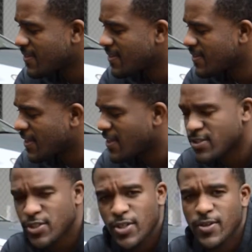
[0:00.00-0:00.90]
the
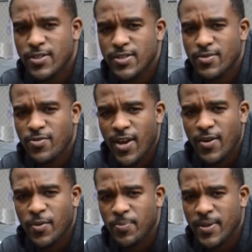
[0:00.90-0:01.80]
insurance rate
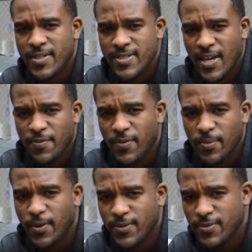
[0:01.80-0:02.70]
would be the same for
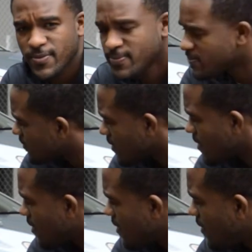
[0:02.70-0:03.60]
both,
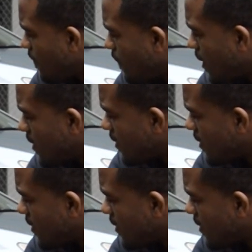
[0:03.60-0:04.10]
but